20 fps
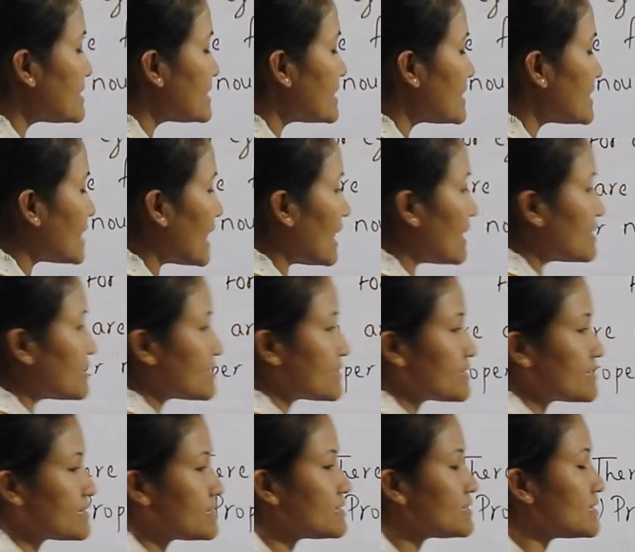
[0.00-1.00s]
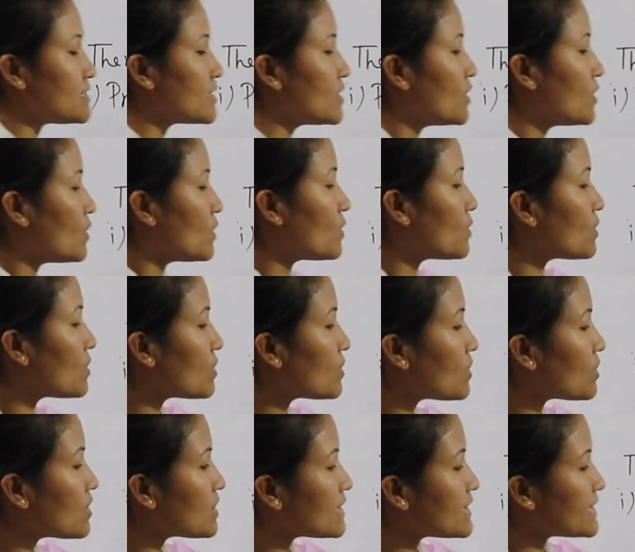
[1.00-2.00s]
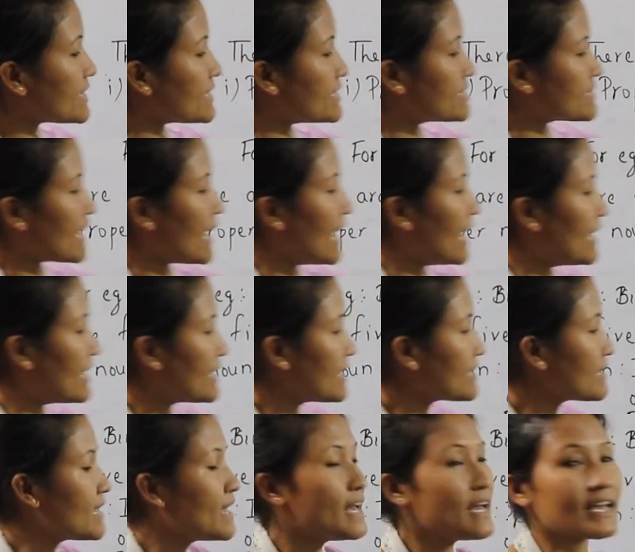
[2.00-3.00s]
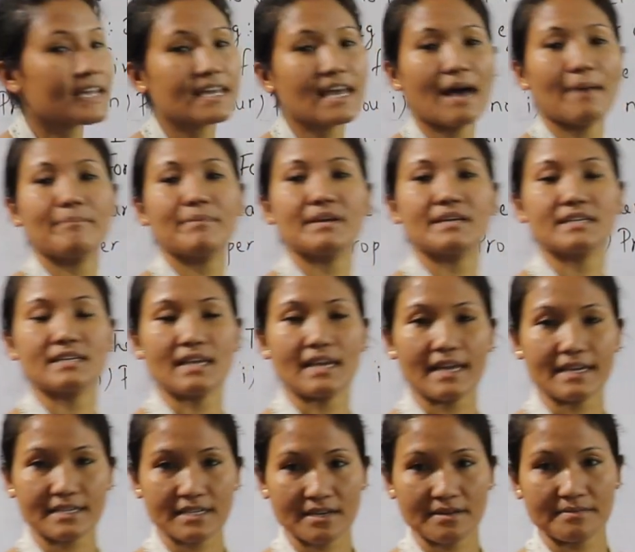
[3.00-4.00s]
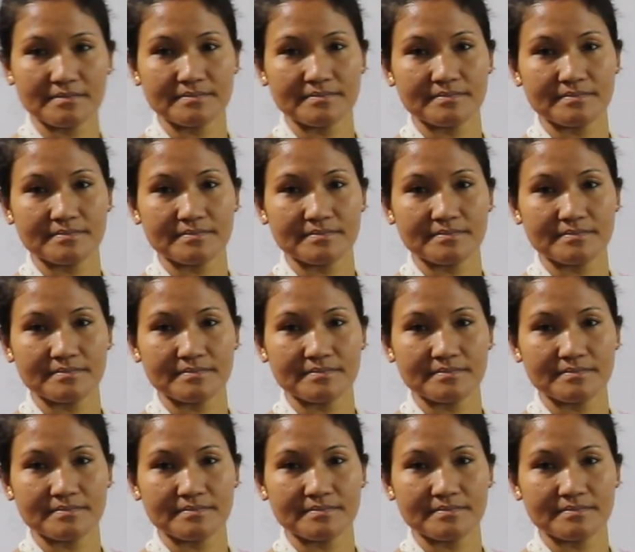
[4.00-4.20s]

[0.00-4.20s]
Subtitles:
Sita. See, all these are in capital letter.